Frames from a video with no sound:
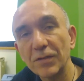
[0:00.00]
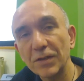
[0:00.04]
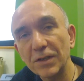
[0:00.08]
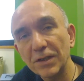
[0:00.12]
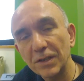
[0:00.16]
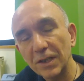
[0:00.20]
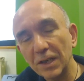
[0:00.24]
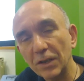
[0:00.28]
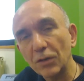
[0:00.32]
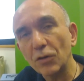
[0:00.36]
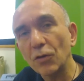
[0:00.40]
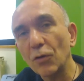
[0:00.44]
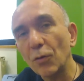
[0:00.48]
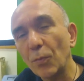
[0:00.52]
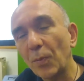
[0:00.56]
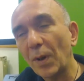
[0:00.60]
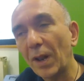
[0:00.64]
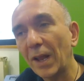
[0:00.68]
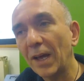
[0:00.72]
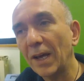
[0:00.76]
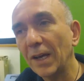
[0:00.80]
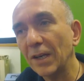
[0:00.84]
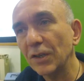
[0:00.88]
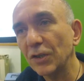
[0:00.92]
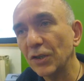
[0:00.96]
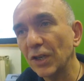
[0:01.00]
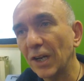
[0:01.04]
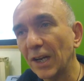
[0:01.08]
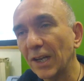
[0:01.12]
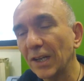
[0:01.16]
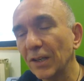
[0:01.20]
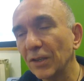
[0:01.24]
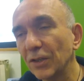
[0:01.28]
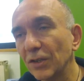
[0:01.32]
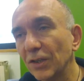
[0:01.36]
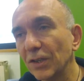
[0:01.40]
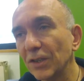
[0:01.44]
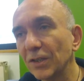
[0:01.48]
of single-player
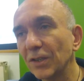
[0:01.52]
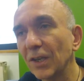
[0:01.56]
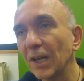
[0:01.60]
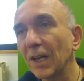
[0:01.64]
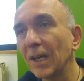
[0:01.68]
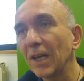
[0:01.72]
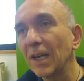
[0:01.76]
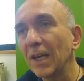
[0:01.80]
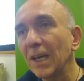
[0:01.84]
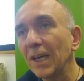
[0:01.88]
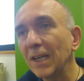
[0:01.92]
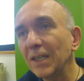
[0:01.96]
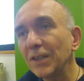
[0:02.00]
challenges.